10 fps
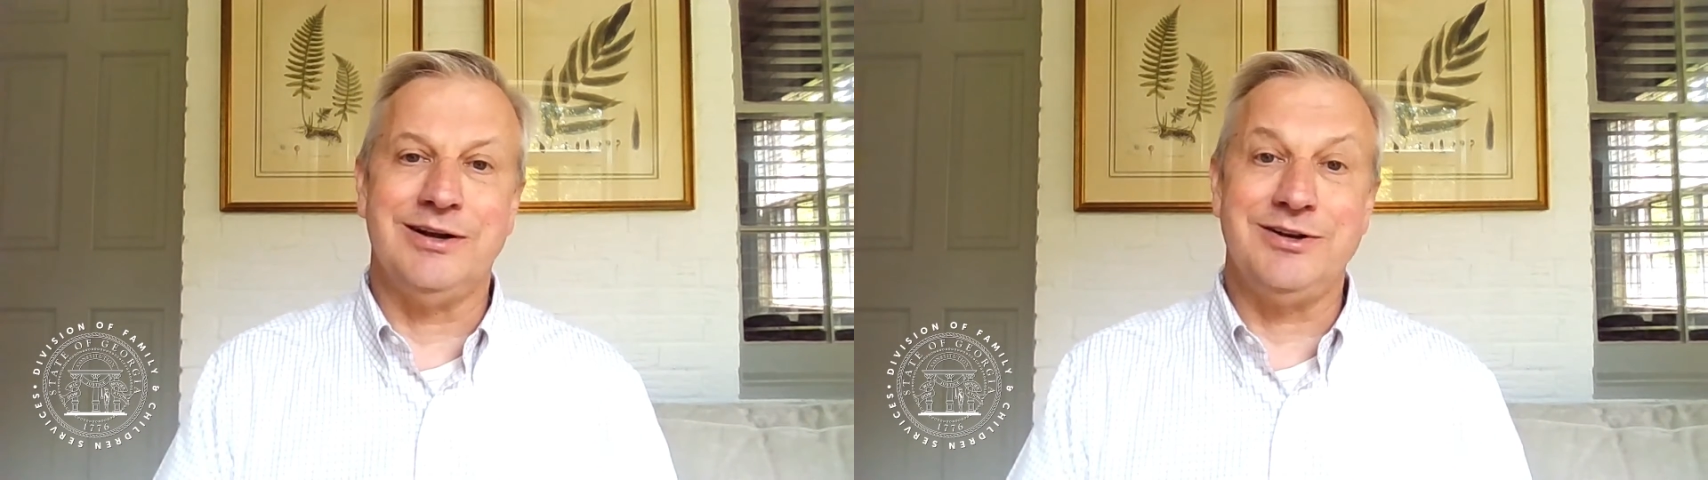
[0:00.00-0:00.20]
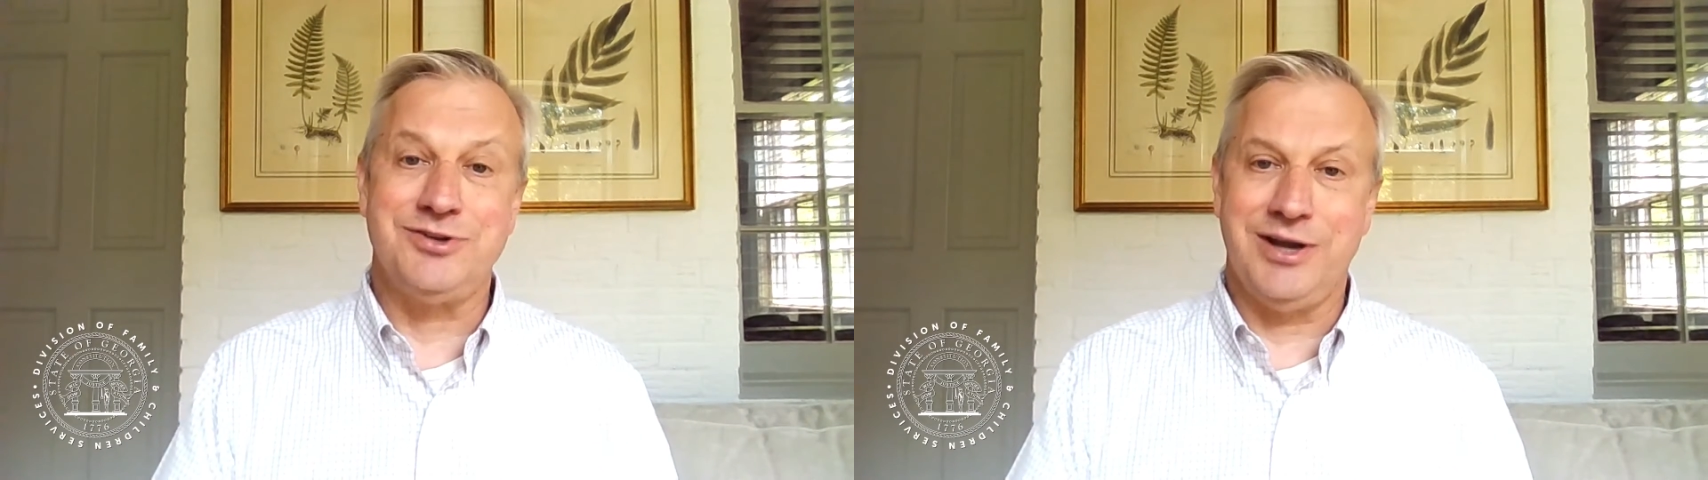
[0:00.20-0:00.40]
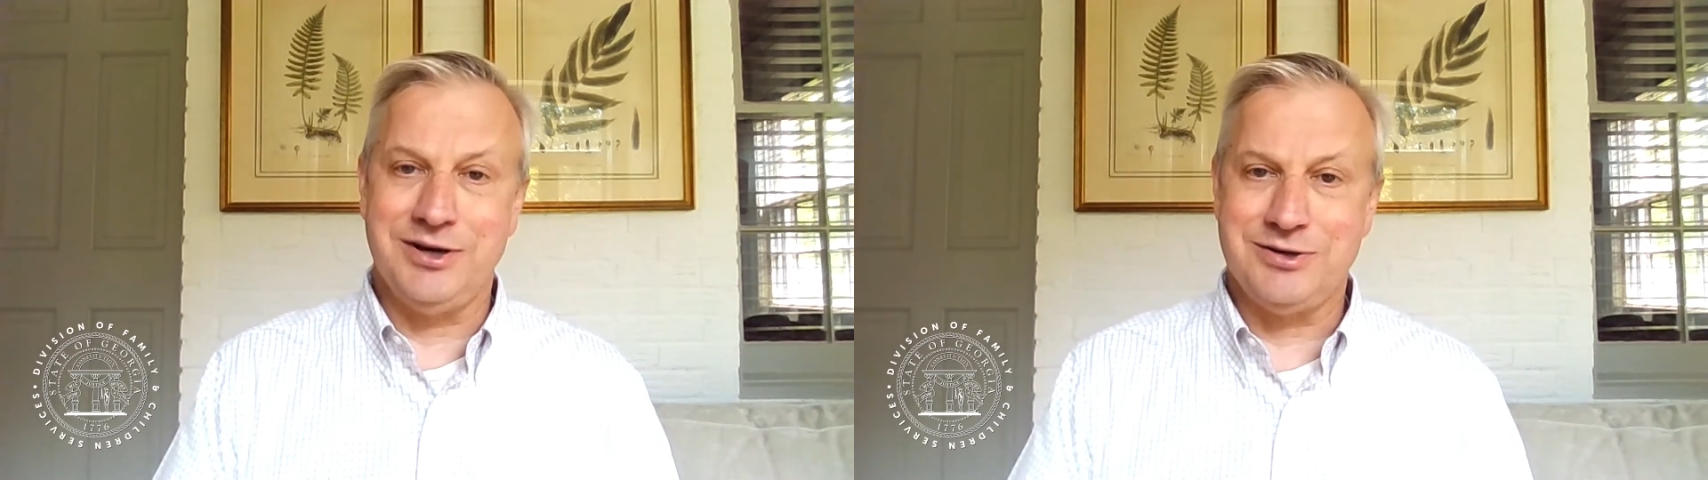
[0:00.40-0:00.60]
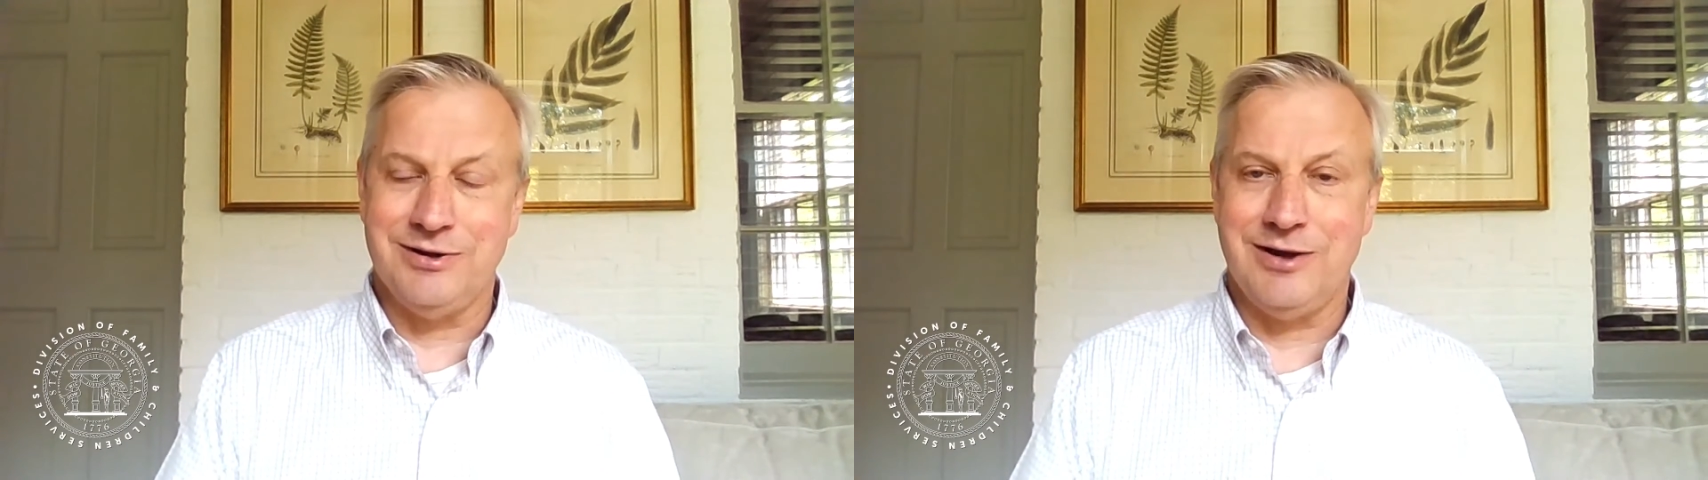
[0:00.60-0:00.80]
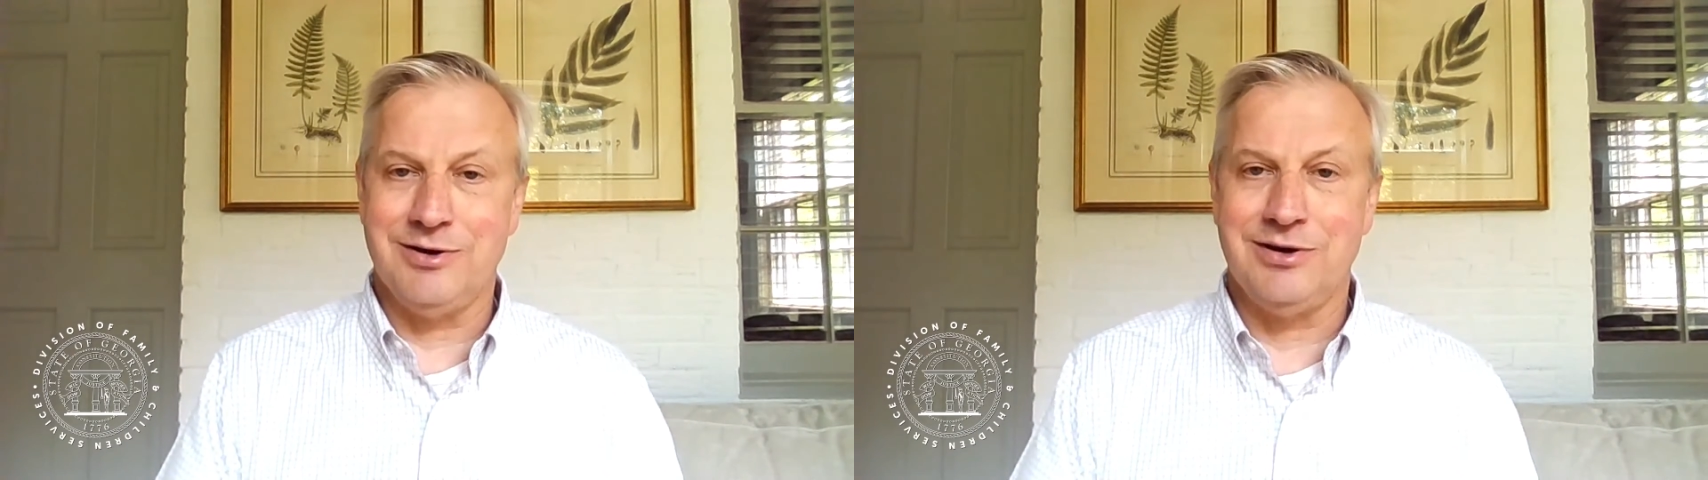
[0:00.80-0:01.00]

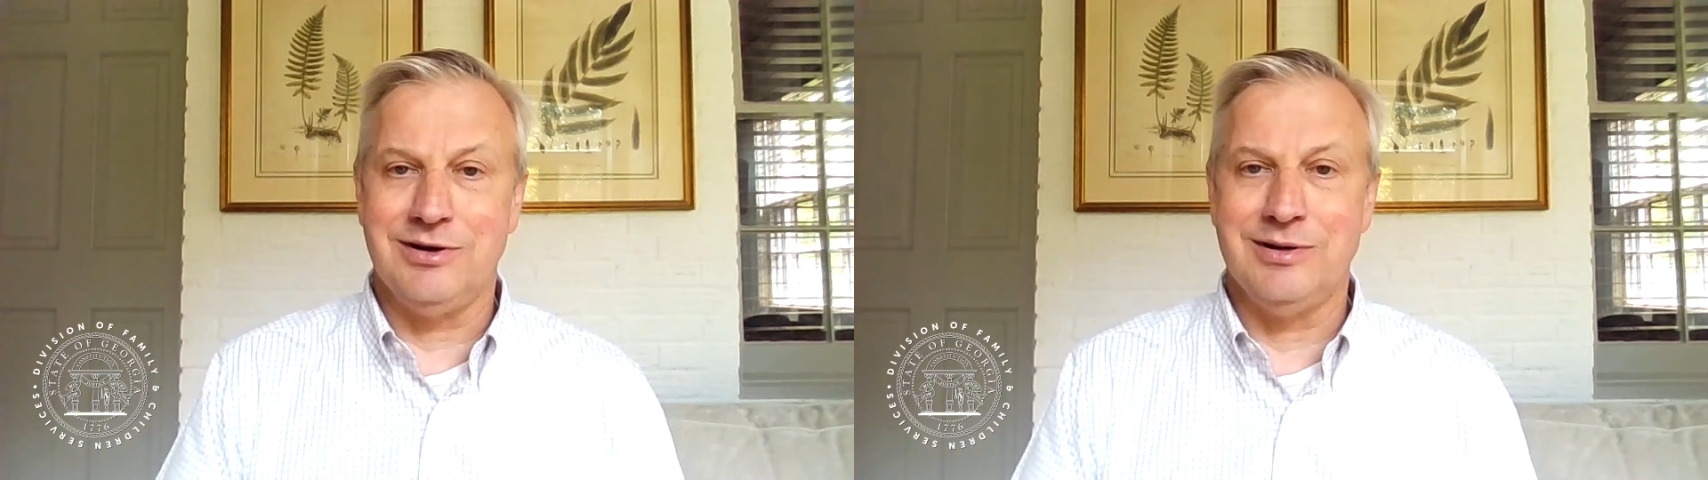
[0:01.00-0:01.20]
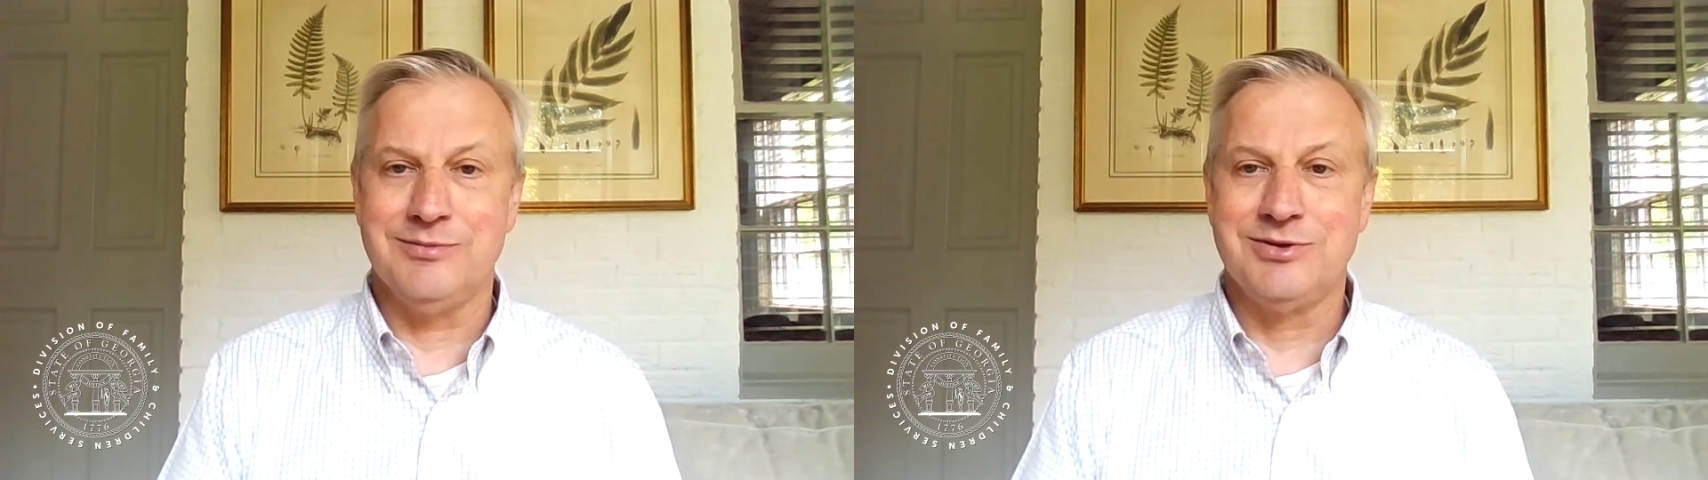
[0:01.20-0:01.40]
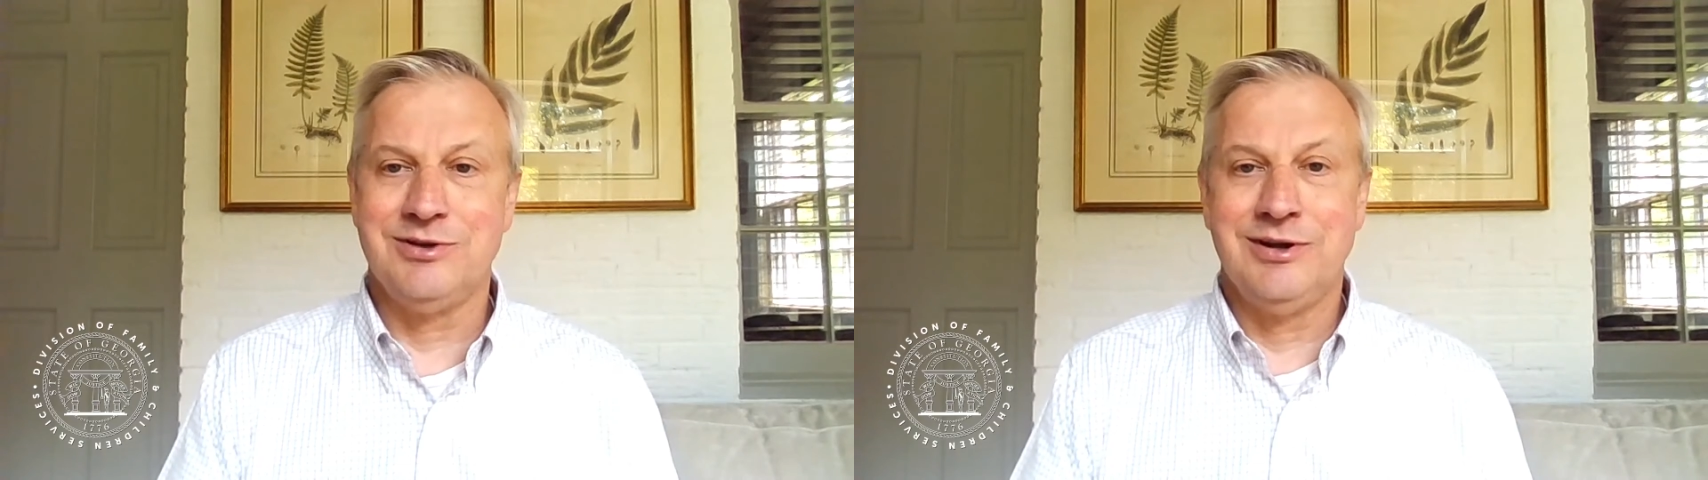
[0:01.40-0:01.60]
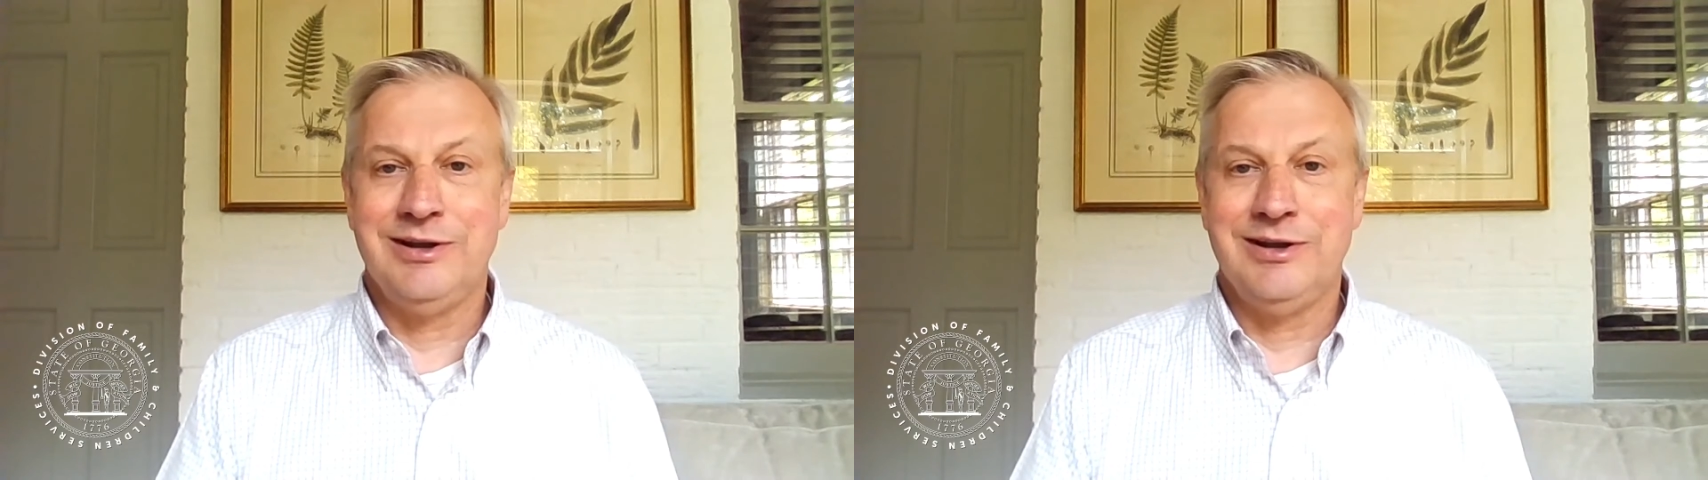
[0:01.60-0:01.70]
educational outcomes